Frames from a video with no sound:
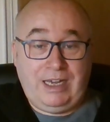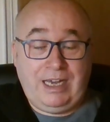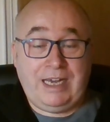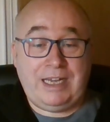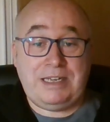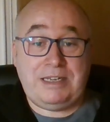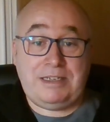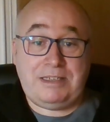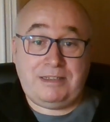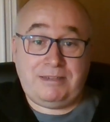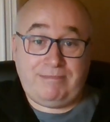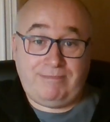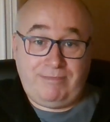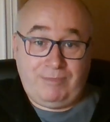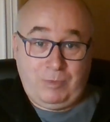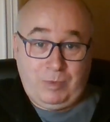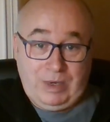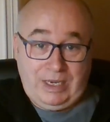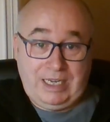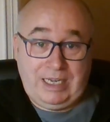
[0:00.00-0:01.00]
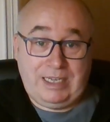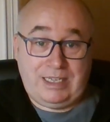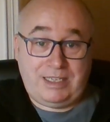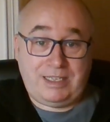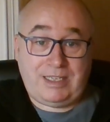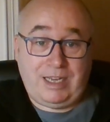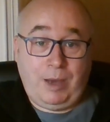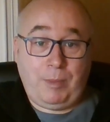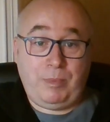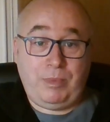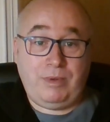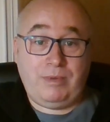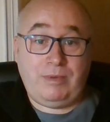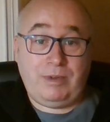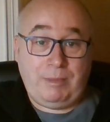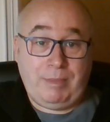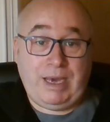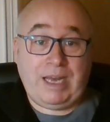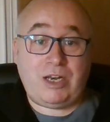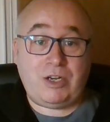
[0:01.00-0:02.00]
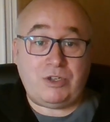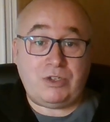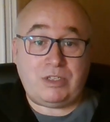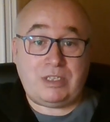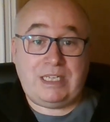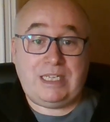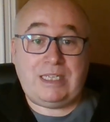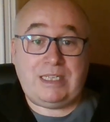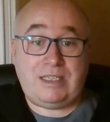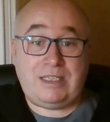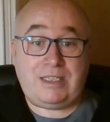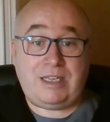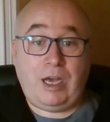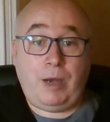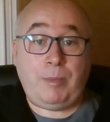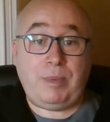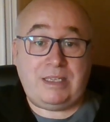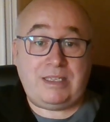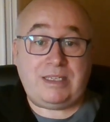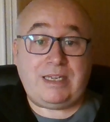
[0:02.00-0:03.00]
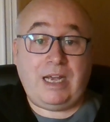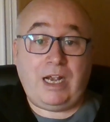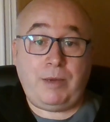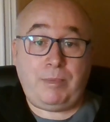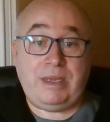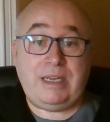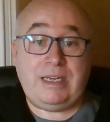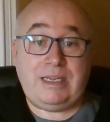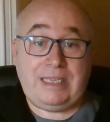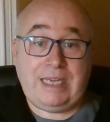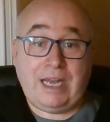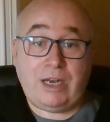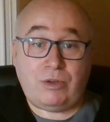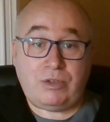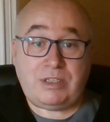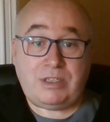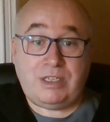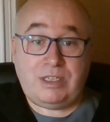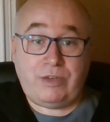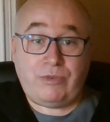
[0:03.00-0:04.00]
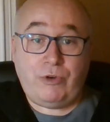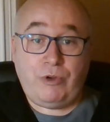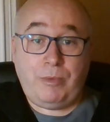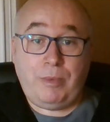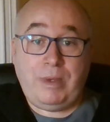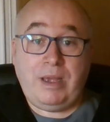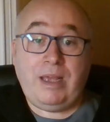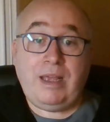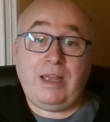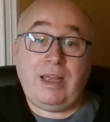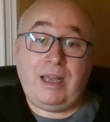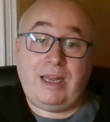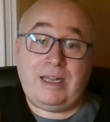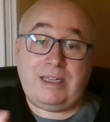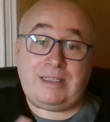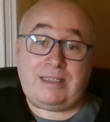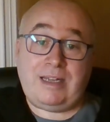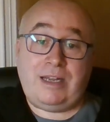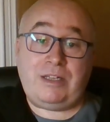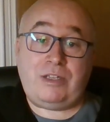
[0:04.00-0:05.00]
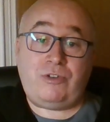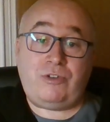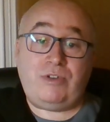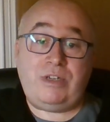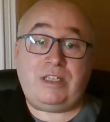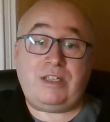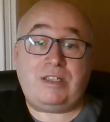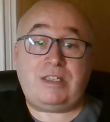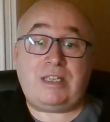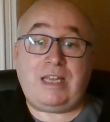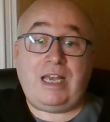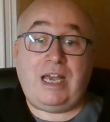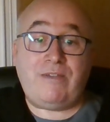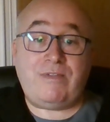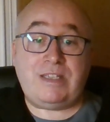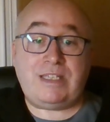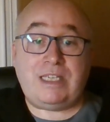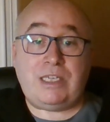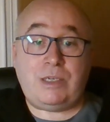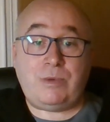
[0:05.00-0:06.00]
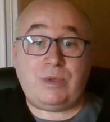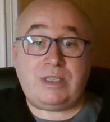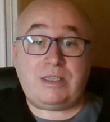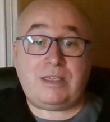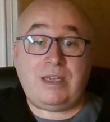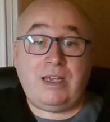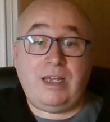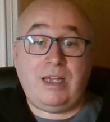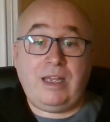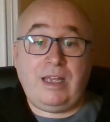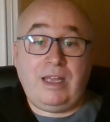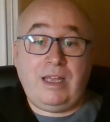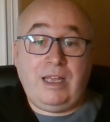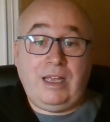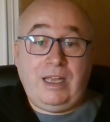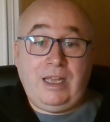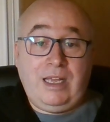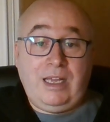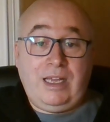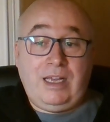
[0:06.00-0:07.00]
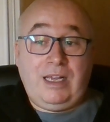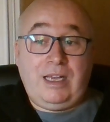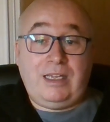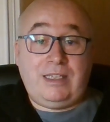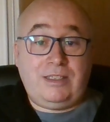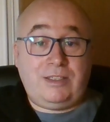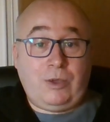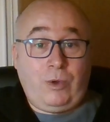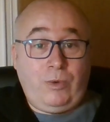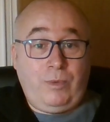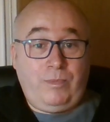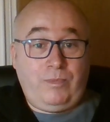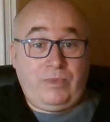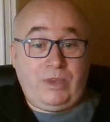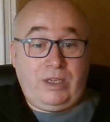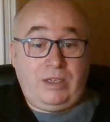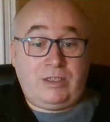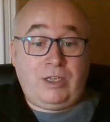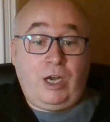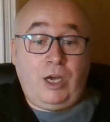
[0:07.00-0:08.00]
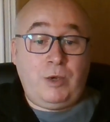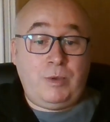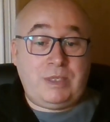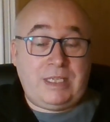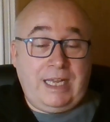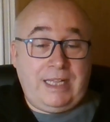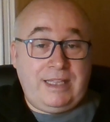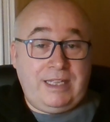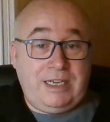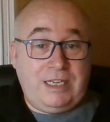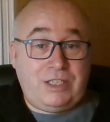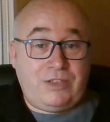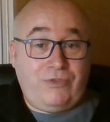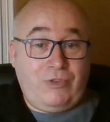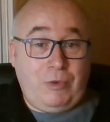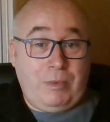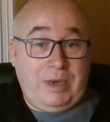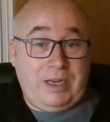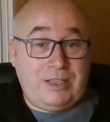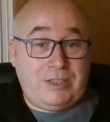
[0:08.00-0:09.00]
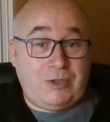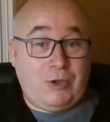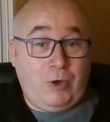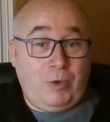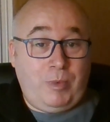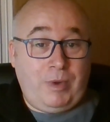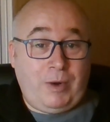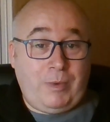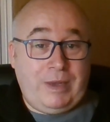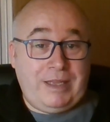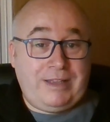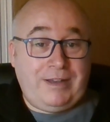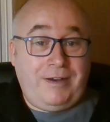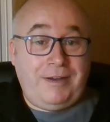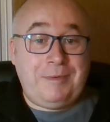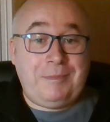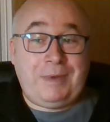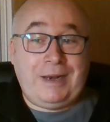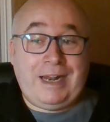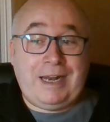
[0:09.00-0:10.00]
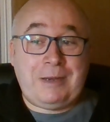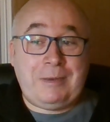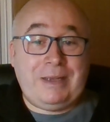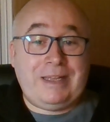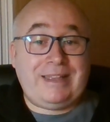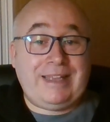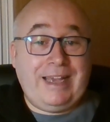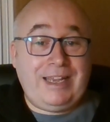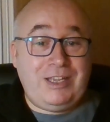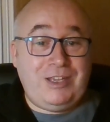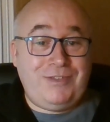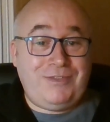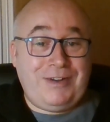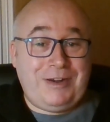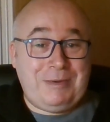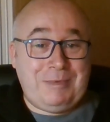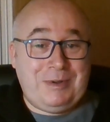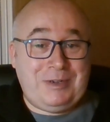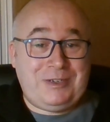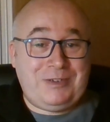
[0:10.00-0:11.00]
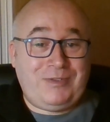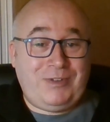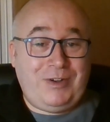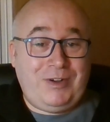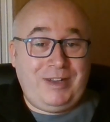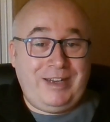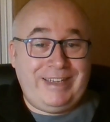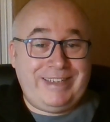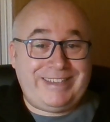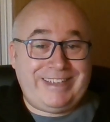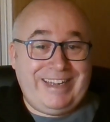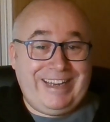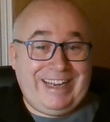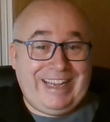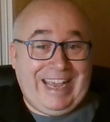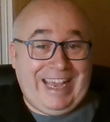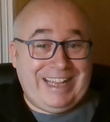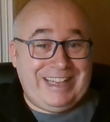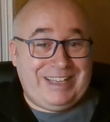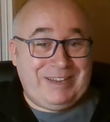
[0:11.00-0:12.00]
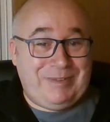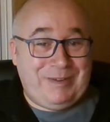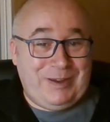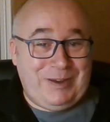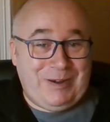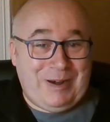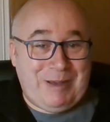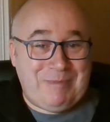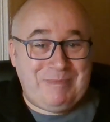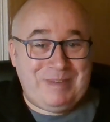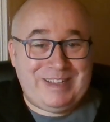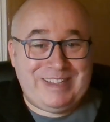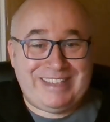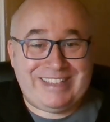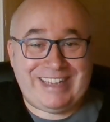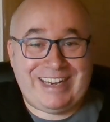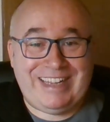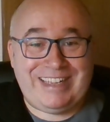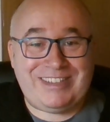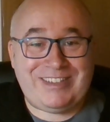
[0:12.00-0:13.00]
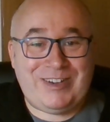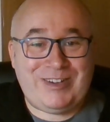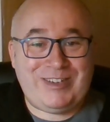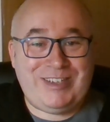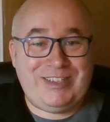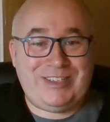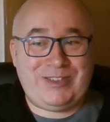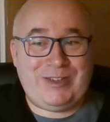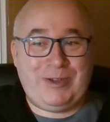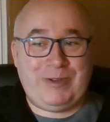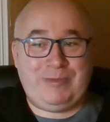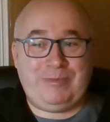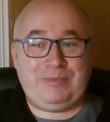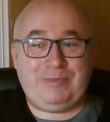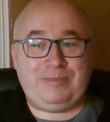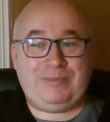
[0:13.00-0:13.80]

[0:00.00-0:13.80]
And we need to stop. Managers need to stop and start being the adult in the room and start to treat their staff as equals. So I thought it was ending this a few minutes ago, but it went on. But anyway, thank you very much for listening again to my ramblings, and I'll talk to you soon.